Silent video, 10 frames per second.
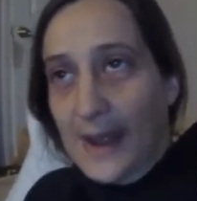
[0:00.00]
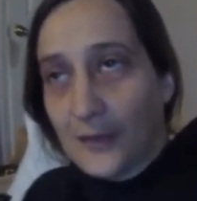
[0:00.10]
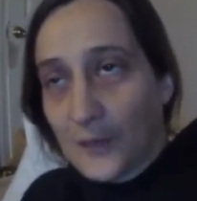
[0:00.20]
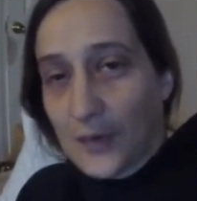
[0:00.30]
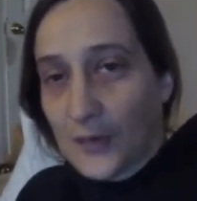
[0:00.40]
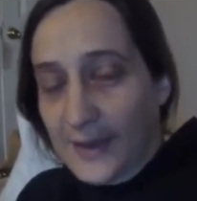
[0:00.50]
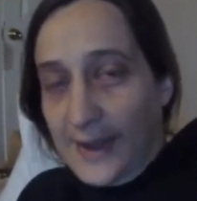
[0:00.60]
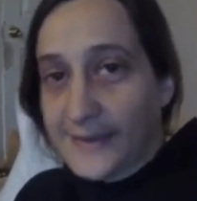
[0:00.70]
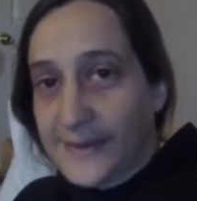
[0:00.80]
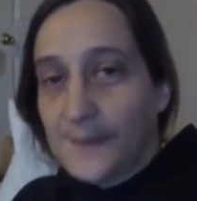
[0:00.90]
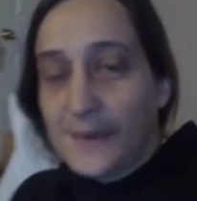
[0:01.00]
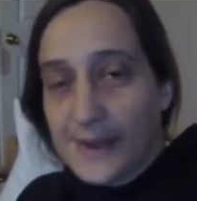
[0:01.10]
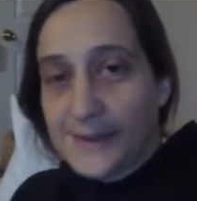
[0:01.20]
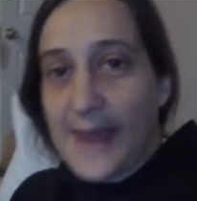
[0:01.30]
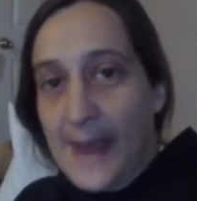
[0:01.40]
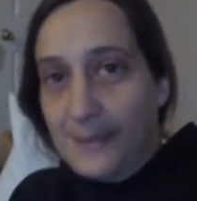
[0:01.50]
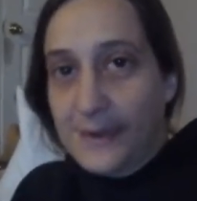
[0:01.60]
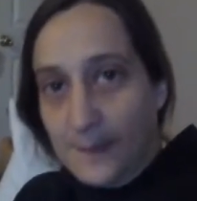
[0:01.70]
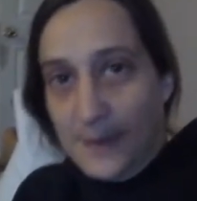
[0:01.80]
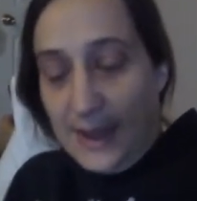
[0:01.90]
out in the world in case something does
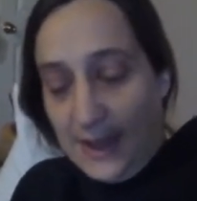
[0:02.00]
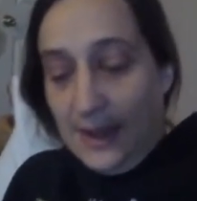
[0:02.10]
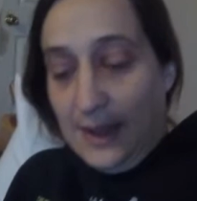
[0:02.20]
happen to me.